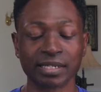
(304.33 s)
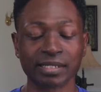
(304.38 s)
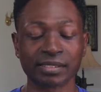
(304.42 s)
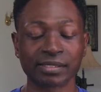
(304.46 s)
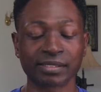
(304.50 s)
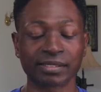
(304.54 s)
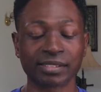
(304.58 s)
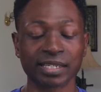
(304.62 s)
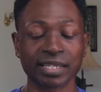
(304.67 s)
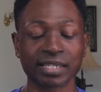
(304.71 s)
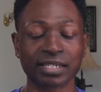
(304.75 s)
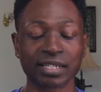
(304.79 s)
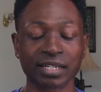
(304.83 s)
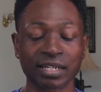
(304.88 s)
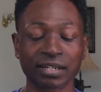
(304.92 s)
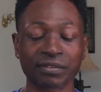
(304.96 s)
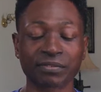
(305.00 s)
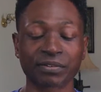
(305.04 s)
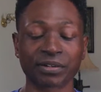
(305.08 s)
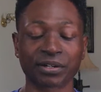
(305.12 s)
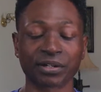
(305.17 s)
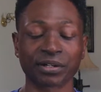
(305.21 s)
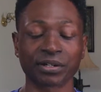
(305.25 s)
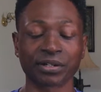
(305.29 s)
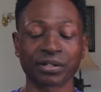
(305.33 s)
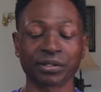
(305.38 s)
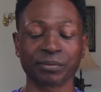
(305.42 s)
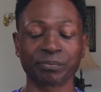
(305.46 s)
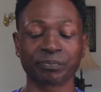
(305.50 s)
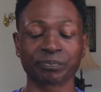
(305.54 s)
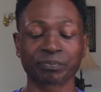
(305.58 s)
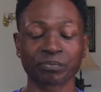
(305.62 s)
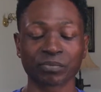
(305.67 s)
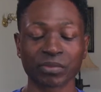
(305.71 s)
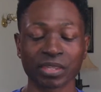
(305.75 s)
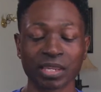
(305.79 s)
seen of her,
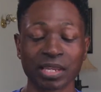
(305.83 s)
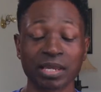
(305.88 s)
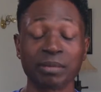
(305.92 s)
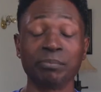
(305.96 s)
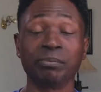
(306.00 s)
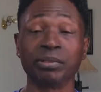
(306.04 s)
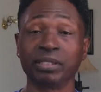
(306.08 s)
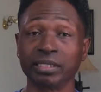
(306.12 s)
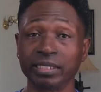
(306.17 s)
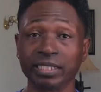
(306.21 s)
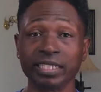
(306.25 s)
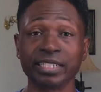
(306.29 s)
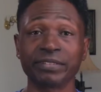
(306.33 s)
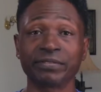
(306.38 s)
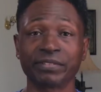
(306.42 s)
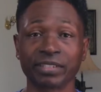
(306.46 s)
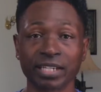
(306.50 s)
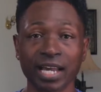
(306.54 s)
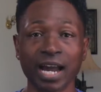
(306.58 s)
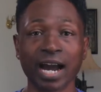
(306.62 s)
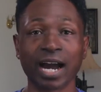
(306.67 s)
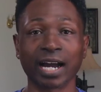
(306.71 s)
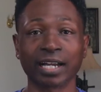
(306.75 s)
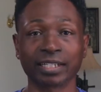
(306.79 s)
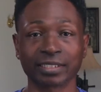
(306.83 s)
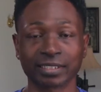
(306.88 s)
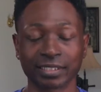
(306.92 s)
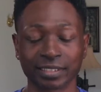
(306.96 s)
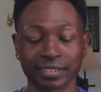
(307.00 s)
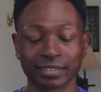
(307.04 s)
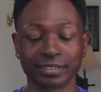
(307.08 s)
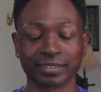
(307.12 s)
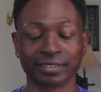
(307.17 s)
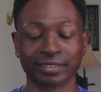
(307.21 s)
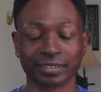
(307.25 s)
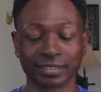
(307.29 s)
believed not.
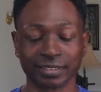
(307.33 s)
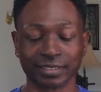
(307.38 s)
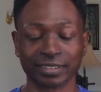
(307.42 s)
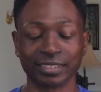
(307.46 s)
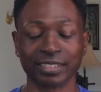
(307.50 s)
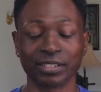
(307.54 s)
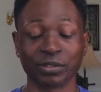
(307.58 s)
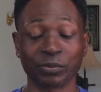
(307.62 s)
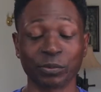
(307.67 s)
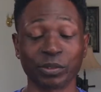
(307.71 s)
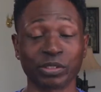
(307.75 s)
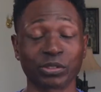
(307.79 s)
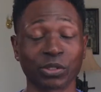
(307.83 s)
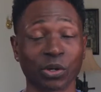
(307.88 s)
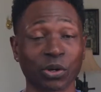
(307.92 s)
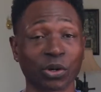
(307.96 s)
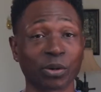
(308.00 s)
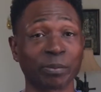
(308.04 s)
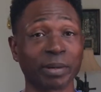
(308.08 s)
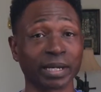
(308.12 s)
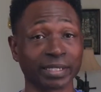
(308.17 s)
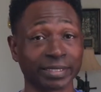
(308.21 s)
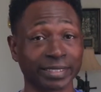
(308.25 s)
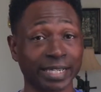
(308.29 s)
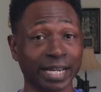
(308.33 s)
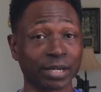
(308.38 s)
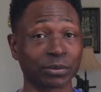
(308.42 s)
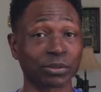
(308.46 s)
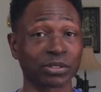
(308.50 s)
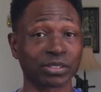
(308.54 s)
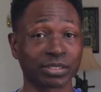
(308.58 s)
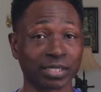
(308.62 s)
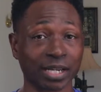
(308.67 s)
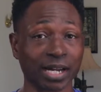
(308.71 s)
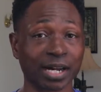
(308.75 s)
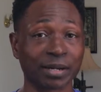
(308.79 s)
We talk about
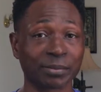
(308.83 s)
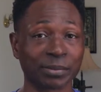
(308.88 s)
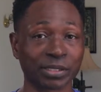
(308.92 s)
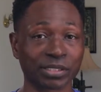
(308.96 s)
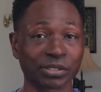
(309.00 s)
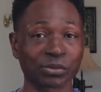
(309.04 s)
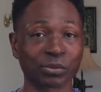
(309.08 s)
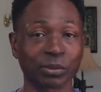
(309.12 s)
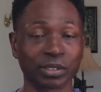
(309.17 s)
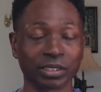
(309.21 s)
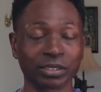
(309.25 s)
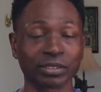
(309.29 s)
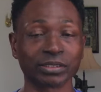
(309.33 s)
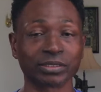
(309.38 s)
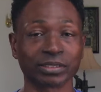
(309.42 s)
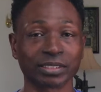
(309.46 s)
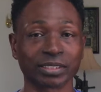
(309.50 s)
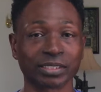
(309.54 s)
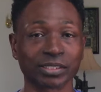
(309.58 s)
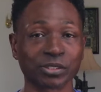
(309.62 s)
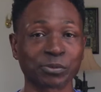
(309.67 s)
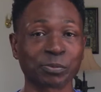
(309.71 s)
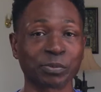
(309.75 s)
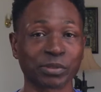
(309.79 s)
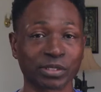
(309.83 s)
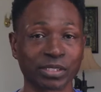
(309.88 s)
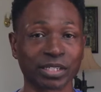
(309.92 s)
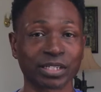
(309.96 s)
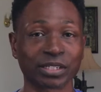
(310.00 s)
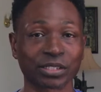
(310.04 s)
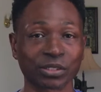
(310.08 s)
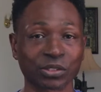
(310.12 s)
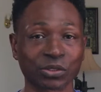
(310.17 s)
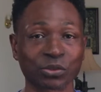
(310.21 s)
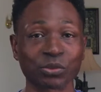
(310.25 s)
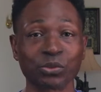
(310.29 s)
doubting Thomas. Well, this
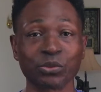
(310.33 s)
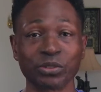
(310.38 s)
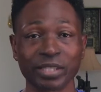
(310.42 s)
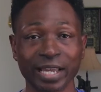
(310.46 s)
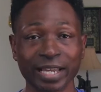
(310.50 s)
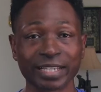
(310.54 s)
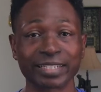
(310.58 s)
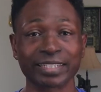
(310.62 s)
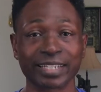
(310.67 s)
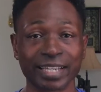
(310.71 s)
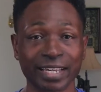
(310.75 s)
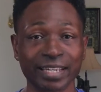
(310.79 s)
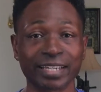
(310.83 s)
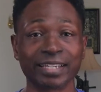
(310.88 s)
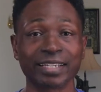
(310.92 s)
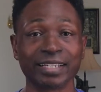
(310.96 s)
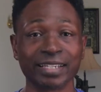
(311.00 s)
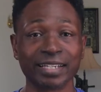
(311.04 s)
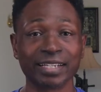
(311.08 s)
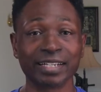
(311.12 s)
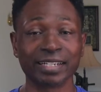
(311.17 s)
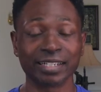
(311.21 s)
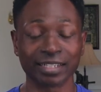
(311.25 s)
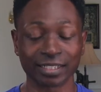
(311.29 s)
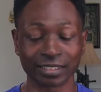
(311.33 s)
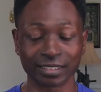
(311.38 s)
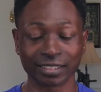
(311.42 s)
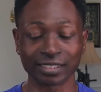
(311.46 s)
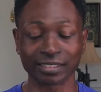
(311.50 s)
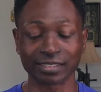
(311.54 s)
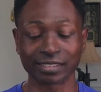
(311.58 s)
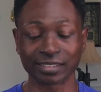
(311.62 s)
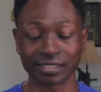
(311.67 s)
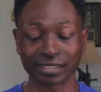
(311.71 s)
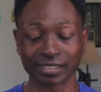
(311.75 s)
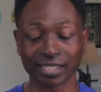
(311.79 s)
particular crew that day, uh,
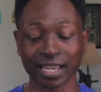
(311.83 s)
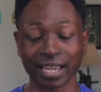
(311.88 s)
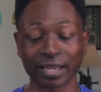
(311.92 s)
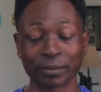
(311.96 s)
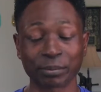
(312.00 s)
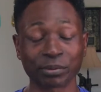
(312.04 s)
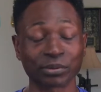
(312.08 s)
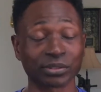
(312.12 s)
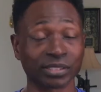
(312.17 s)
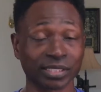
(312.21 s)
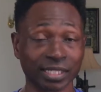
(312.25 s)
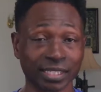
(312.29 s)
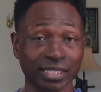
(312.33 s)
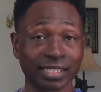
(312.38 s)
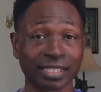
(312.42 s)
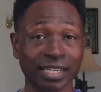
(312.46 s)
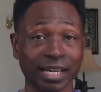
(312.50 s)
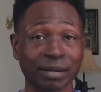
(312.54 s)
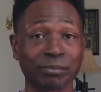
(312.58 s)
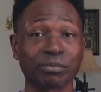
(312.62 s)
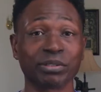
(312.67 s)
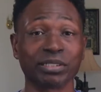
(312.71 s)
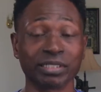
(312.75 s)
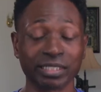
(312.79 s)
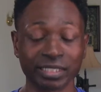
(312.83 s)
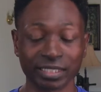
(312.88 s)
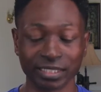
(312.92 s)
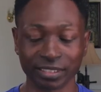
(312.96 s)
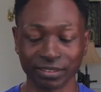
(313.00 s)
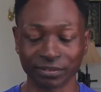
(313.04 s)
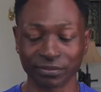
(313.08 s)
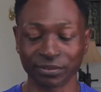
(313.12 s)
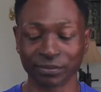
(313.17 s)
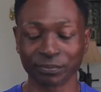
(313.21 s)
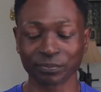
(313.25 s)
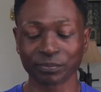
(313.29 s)
these disciples, they did not
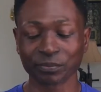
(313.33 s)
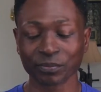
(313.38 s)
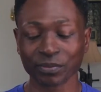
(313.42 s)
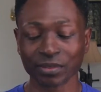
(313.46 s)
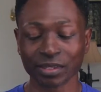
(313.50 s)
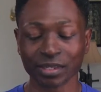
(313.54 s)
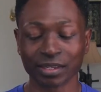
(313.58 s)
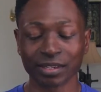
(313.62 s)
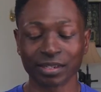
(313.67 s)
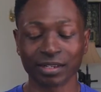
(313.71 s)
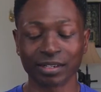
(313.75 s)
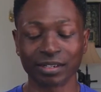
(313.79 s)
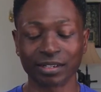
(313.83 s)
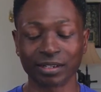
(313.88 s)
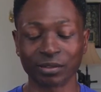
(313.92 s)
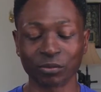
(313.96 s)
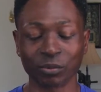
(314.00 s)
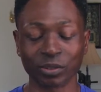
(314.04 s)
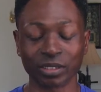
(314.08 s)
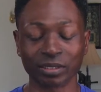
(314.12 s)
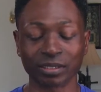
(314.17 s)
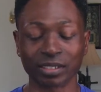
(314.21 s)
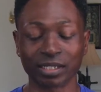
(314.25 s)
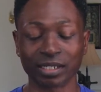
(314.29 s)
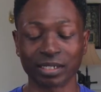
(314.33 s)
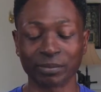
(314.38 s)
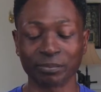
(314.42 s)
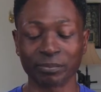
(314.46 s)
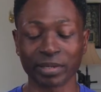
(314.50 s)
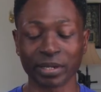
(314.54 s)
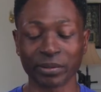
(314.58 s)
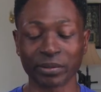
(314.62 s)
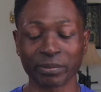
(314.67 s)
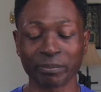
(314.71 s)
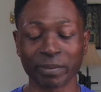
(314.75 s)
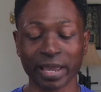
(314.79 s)
believe uh, what uh,
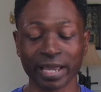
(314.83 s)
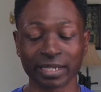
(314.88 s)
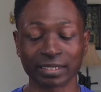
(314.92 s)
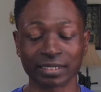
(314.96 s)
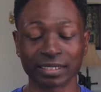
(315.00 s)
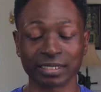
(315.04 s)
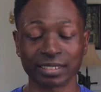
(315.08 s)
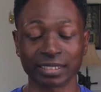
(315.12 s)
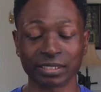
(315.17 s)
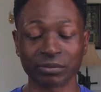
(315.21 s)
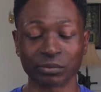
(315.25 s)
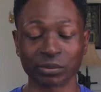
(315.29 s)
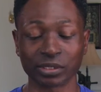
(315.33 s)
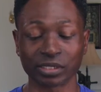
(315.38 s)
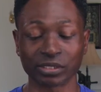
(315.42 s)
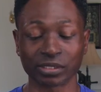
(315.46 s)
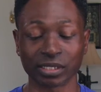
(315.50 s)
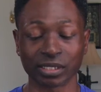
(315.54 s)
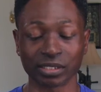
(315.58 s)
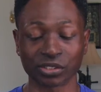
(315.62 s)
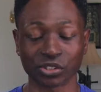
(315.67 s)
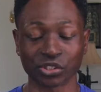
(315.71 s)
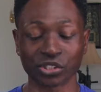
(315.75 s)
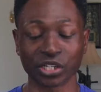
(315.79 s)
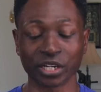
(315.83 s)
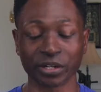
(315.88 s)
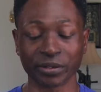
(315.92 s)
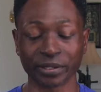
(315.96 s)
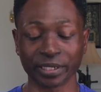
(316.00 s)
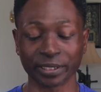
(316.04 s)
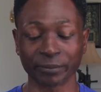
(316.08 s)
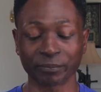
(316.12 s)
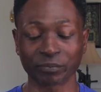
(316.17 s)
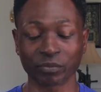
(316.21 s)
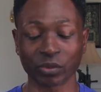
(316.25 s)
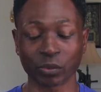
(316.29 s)
Mary Magdalene was uh,
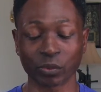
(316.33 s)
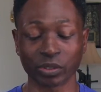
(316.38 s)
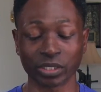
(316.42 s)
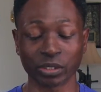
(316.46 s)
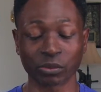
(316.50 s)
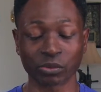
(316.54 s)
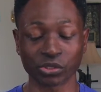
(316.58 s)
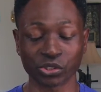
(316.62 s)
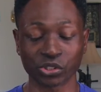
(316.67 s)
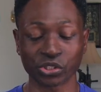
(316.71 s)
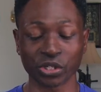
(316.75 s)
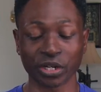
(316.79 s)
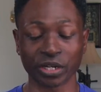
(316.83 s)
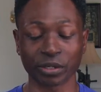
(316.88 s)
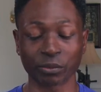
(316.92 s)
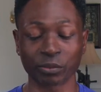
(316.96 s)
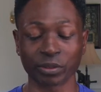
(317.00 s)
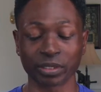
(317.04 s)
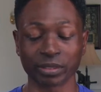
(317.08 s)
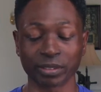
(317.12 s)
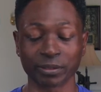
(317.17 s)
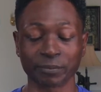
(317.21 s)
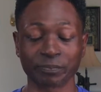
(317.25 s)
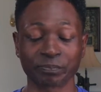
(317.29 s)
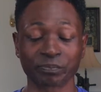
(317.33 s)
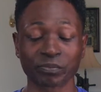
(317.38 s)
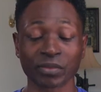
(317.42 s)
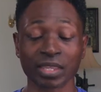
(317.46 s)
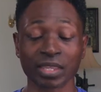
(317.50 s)
sharing, what they were sharing with him.